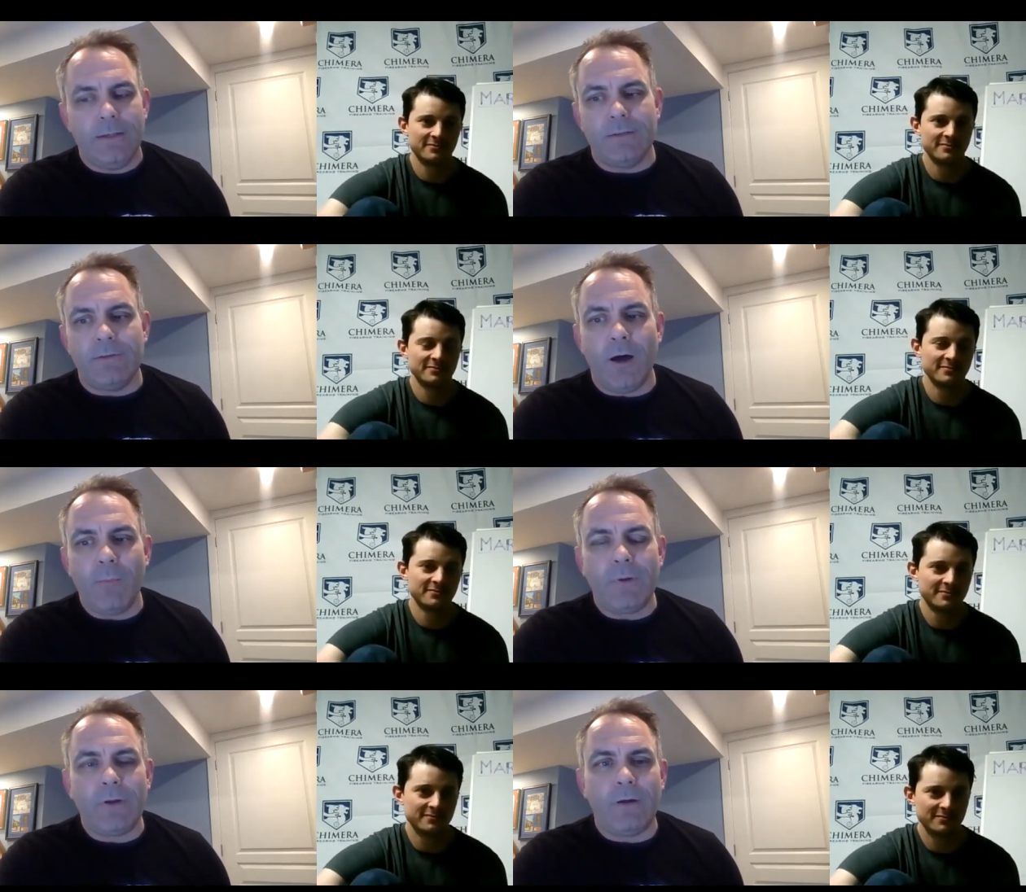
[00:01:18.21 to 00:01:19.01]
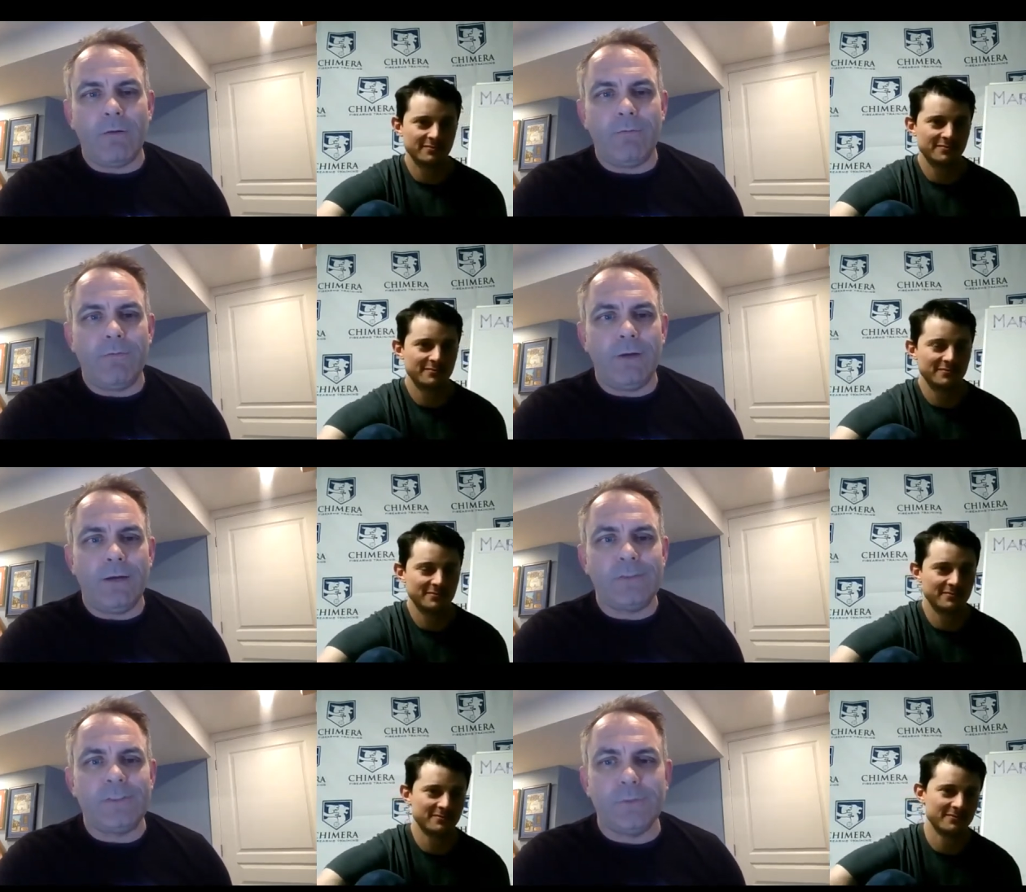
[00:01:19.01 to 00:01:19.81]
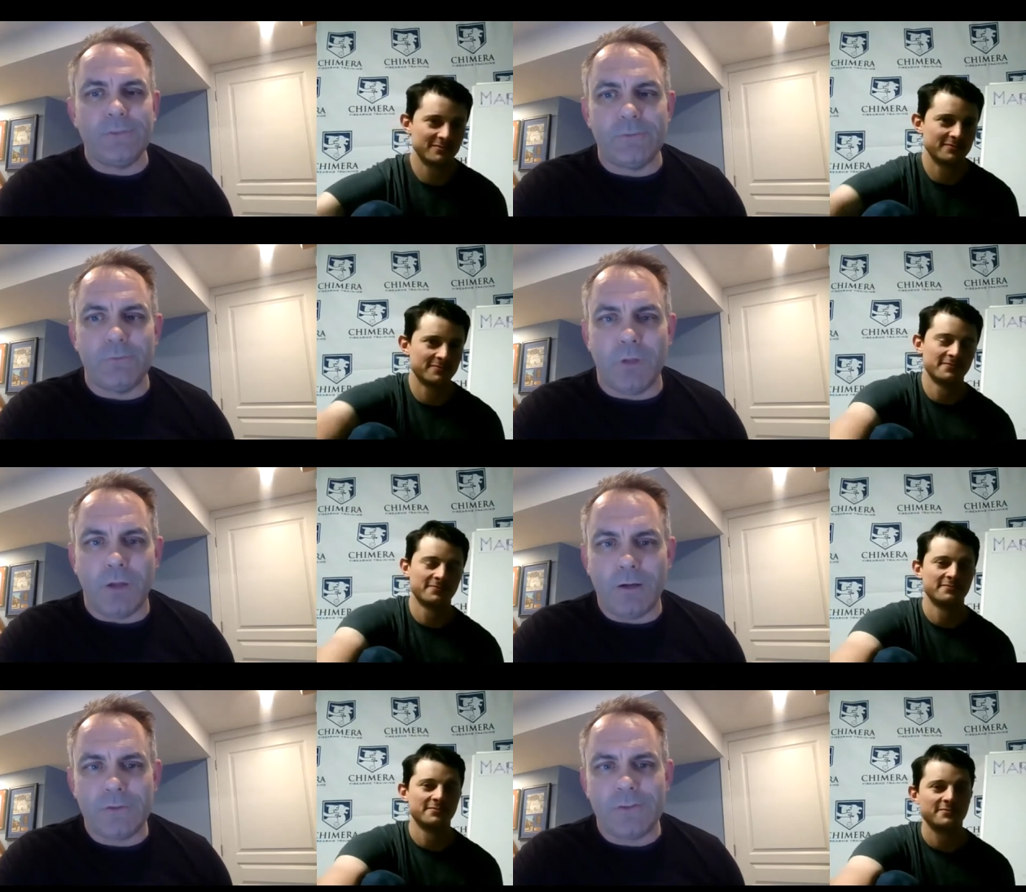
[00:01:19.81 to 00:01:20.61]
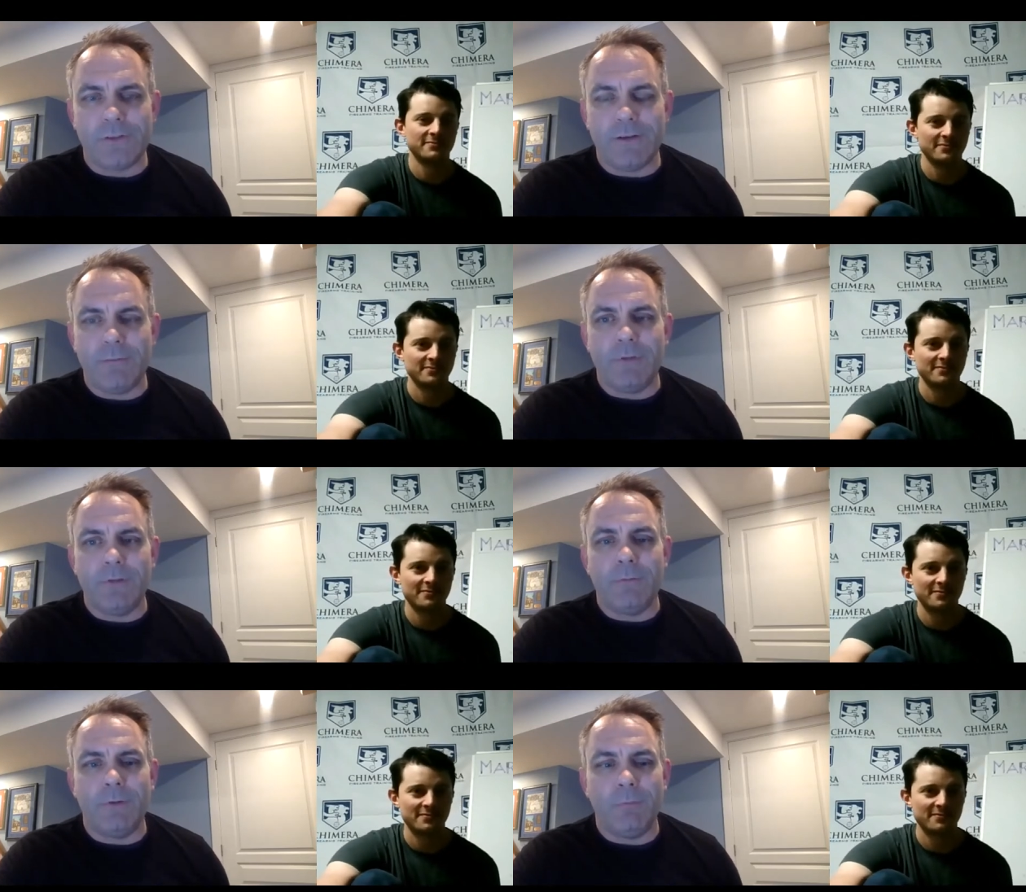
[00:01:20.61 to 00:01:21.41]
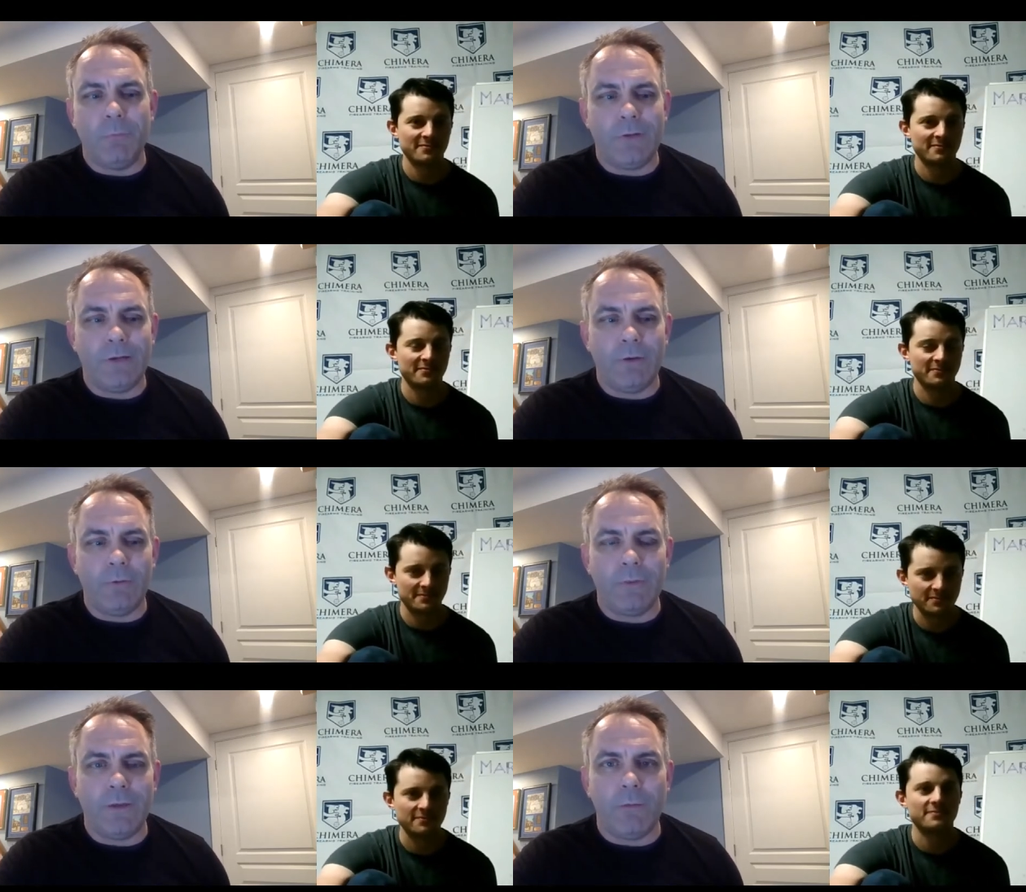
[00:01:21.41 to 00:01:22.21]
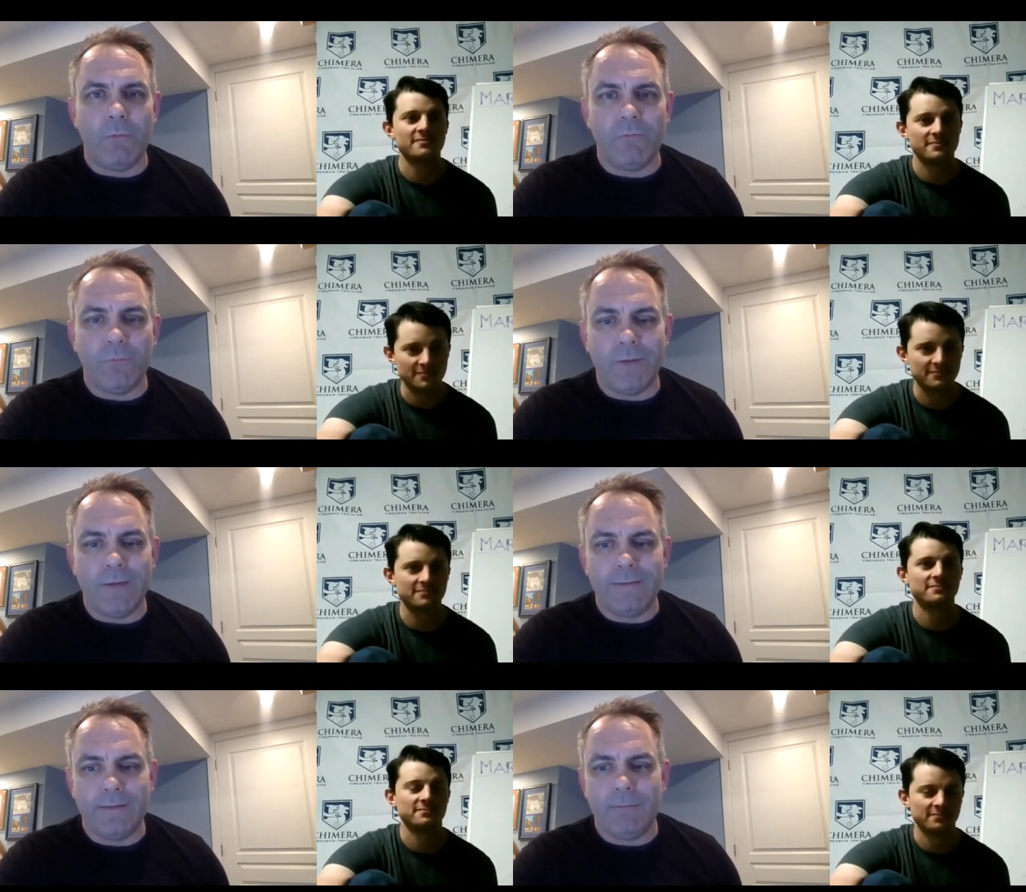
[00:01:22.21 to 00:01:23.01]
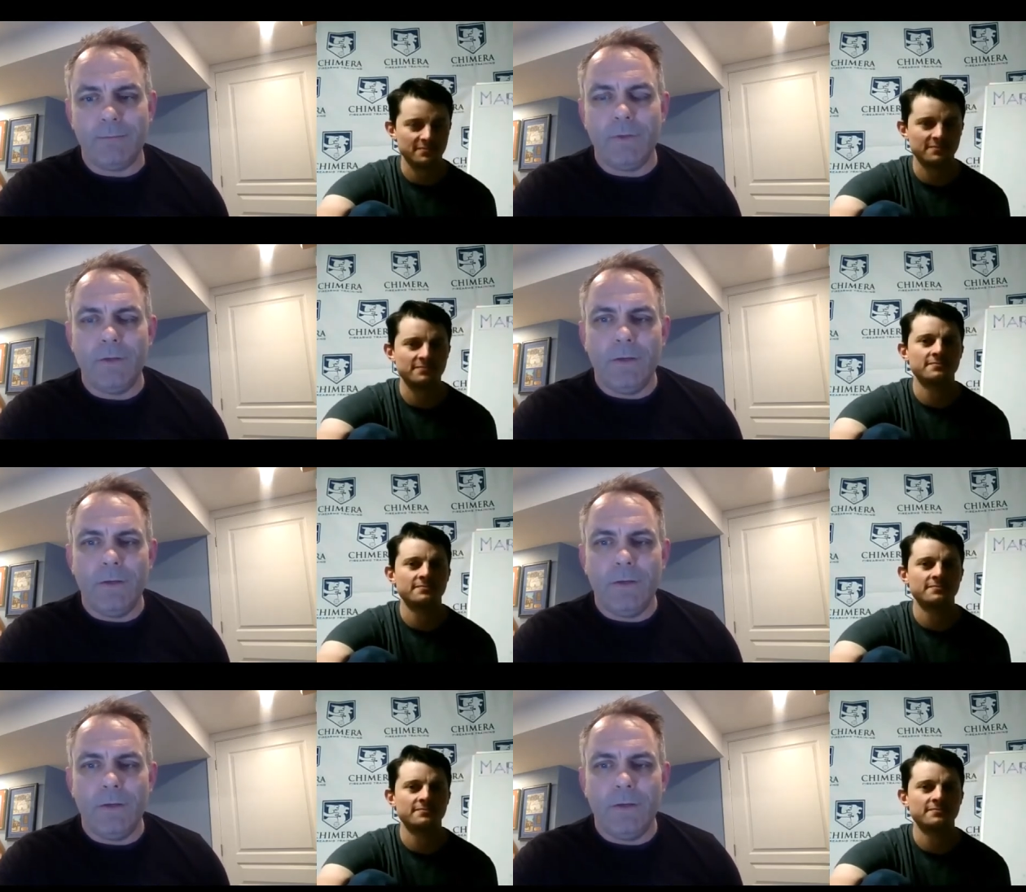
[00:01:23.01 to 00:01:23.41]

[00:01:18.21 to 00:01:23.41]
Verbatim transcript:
Speaker 1: the topic of uh, a series of blogs that I've been uh, putting out with help from my team.